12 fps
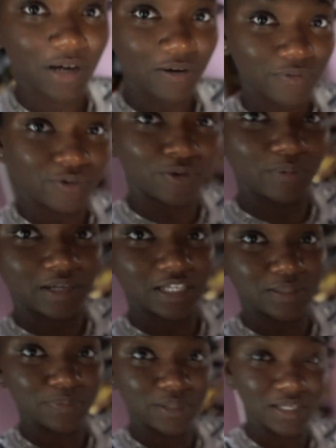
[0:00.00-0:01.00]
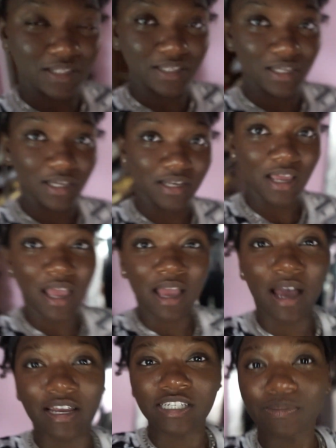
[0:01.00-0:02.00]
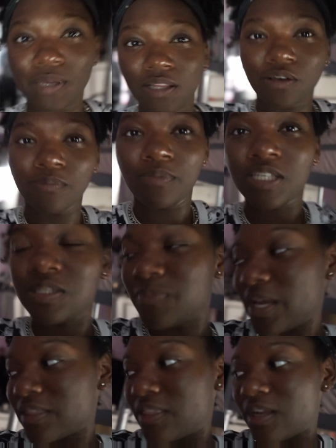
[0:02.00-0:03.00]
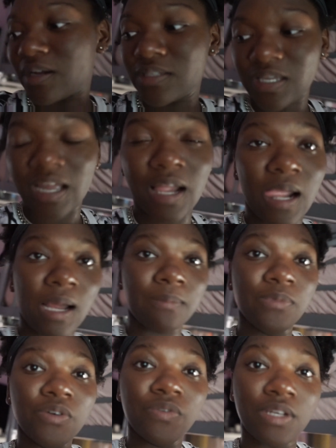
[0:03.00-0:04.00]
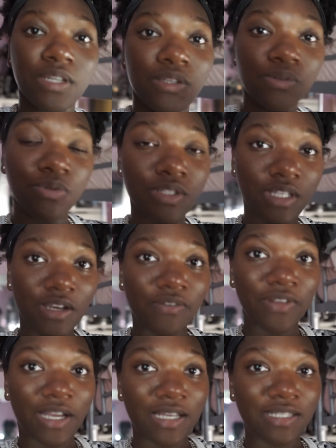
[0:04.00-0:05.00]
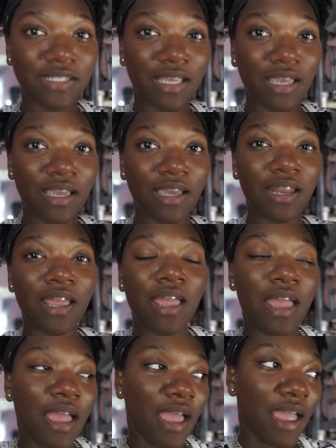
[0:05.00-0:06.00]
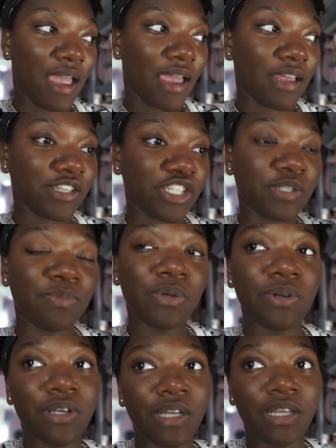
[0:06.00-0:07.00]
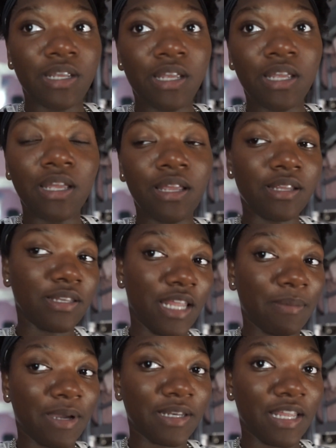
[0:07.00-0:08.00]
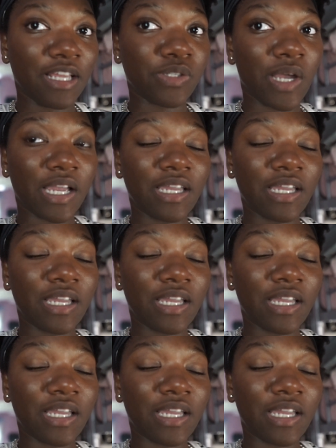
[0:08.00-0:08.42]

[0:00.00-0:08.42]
my room is pretty clean. I just made a little mess back there because I am moving the new stuff like I said, and just building it day by day so I can